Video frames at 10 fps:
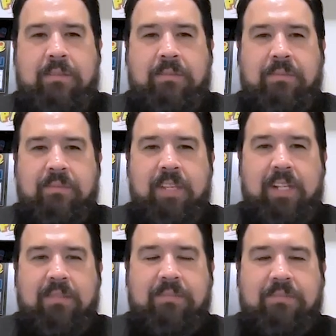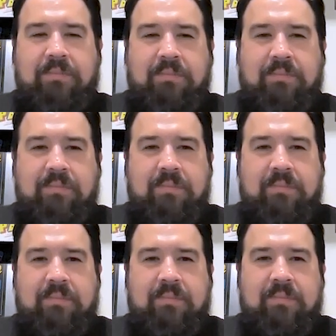
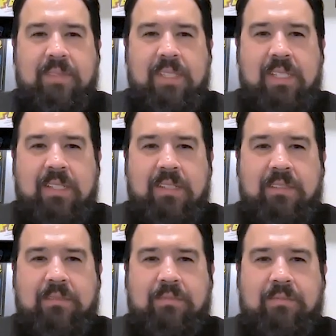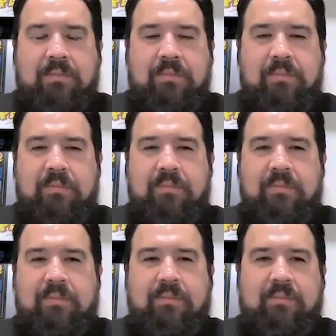
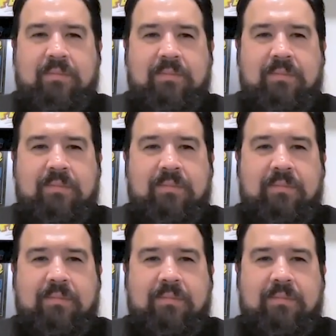[no speech]